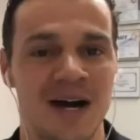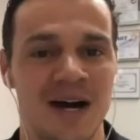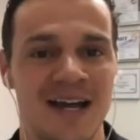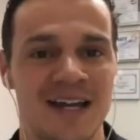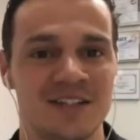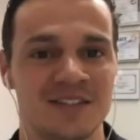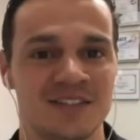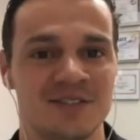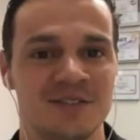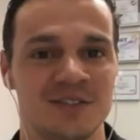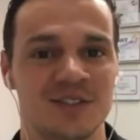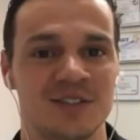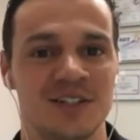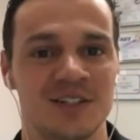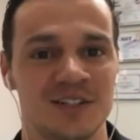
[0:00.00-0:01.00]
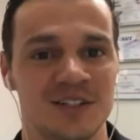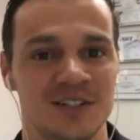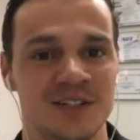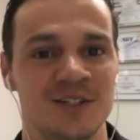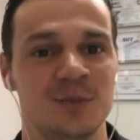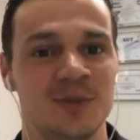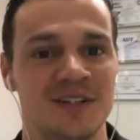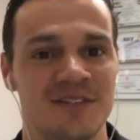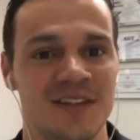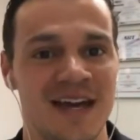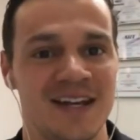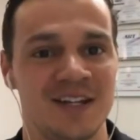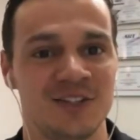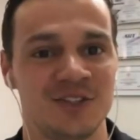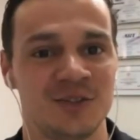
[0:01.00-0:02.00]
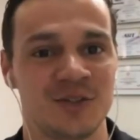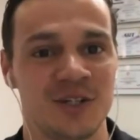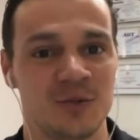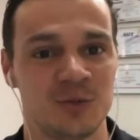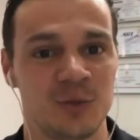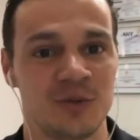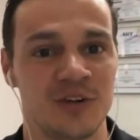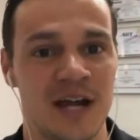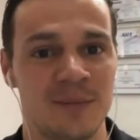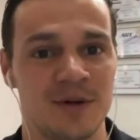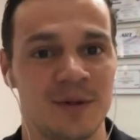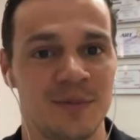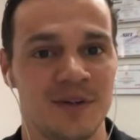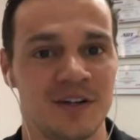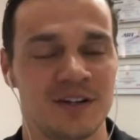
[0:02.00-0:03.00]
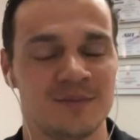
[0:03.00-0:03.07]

just give a little bit of that history as we wrap up here.